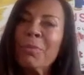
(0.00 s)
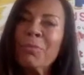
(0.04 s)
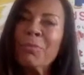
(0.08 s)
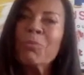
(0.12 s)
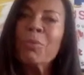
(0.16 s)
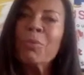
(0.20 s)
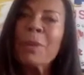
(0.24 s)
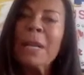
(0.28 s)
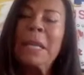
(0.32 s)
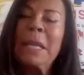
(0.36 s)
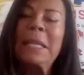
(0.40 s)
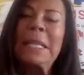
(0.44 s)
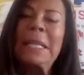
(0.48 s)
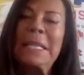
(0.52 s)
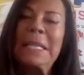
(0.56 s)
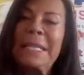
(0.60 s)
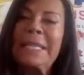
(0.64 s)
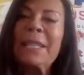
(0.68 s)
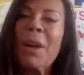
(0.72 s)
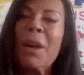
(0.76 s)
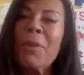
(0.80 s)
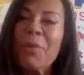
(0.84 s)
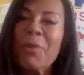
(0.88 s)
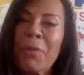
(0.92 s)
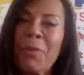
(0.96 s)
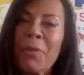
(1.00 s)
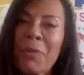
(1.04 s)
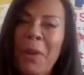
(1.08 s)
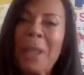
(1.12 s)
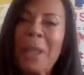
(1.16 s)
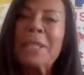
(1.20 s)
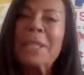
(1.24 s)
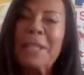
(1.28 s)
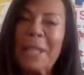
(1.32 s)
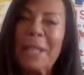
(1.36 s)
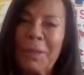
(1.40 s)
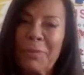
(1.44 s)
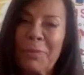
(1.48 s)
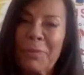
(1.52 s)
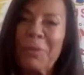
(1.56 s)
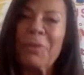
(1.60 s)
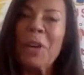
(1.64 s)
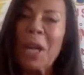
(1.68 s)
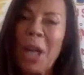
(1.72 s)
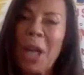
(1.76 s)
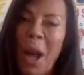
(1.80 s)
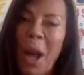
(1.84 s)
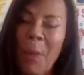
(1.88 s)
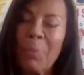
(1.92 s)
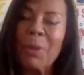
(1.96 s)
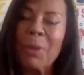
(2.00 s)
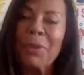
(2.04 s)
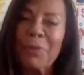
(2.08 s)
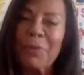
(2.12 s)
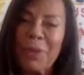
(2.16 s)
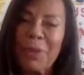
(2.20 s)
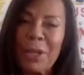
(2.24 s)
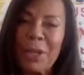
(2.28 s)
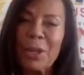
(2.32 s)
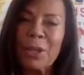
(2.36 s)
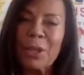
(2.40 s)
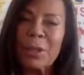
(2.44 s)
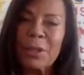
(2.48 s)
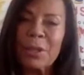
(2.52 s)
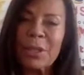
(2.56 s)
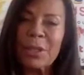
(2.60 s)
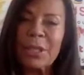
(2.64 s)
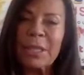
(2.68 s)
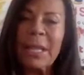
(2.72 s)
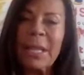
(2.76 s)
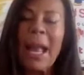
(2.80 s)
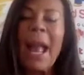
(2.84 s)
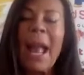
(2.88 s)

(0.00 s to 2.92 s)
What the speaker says: really self-funded it for a couple of years.